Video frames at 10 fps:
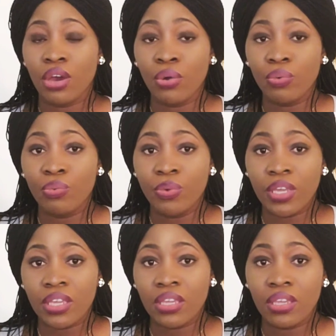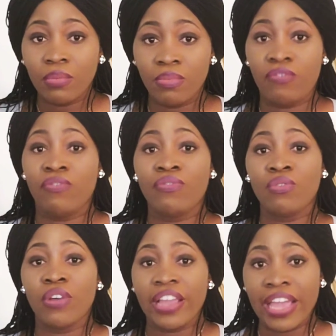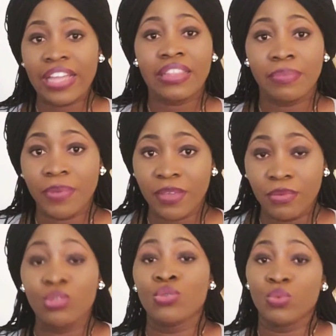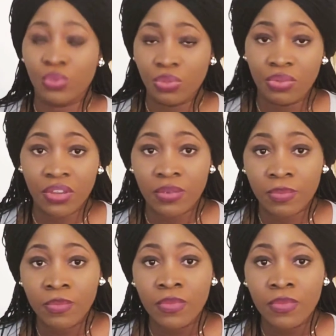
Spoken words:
a week before I had the baby, 203.